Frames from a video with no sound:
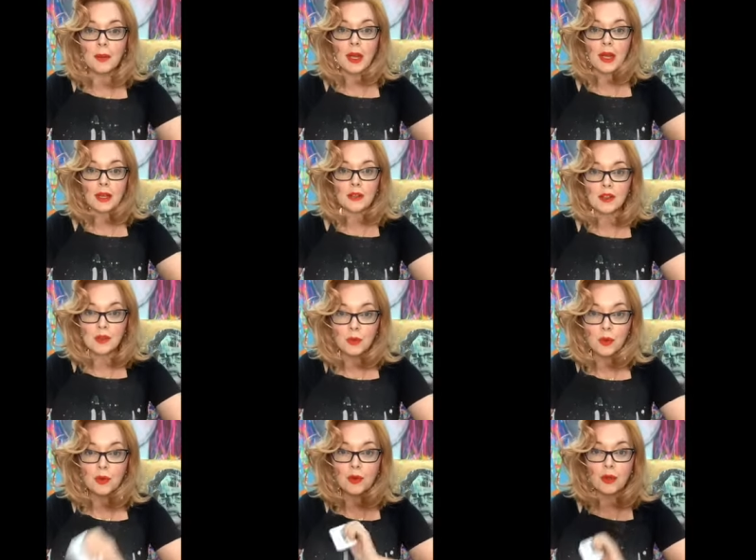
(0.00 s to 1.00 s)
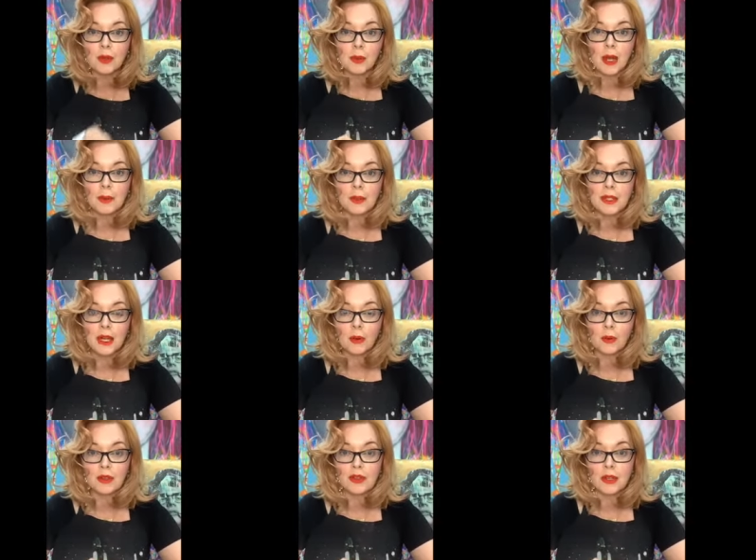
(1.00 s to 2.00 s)
and smooth your paper down
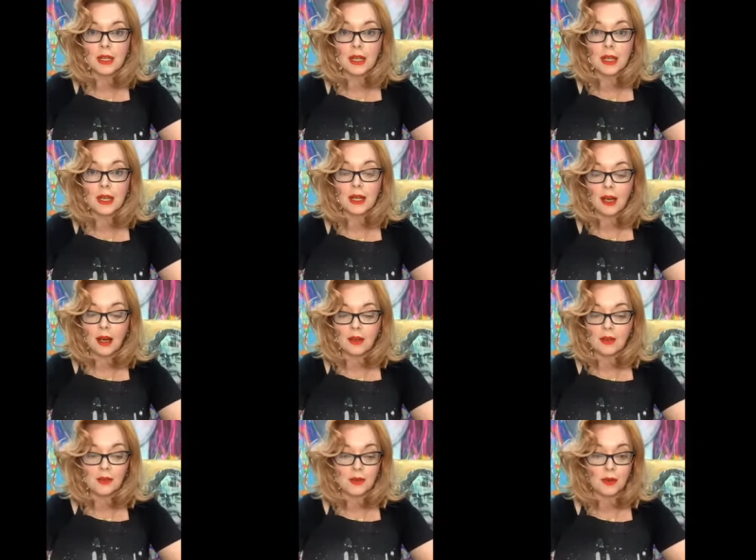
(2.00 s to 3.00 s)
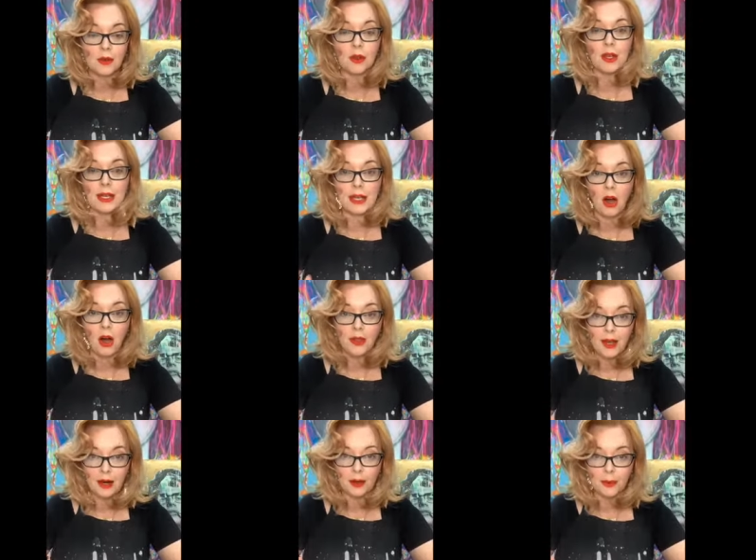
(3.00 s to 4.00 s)
once you get it, so you can get all the
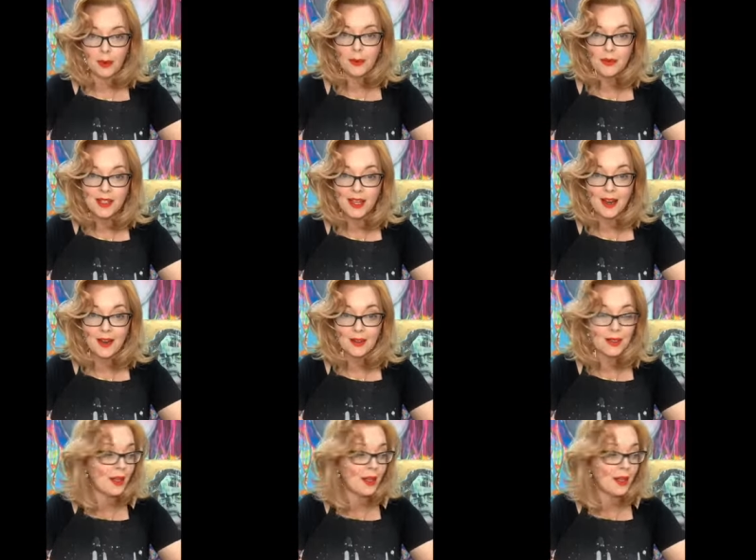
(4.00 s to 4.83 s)
air bubbles out.